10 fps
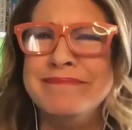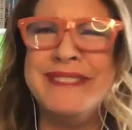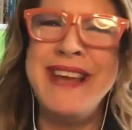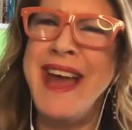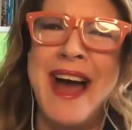
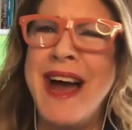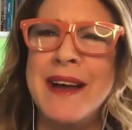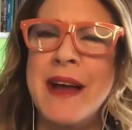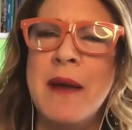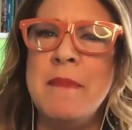
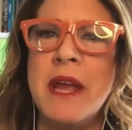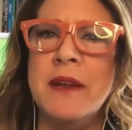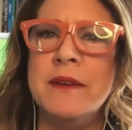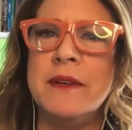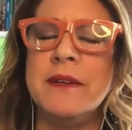yeah. I
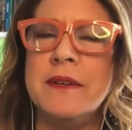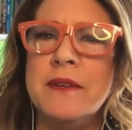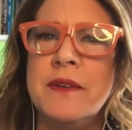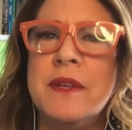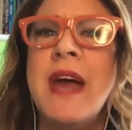mean,
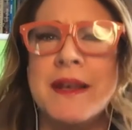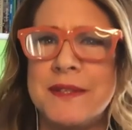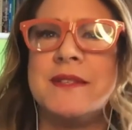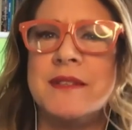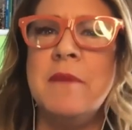
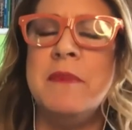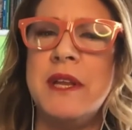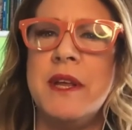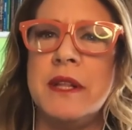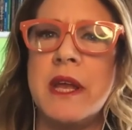yes,
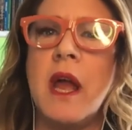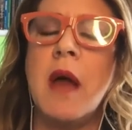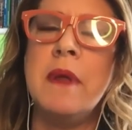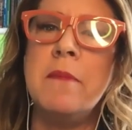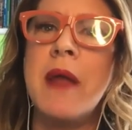immediately.
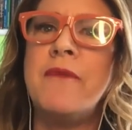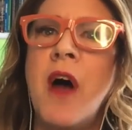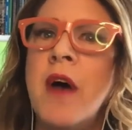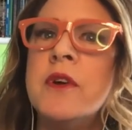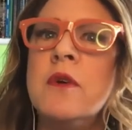I mean, my
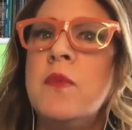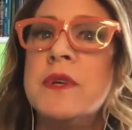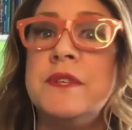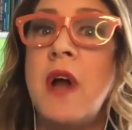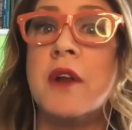father
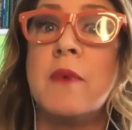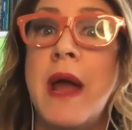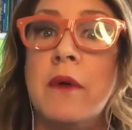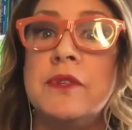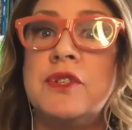was not around.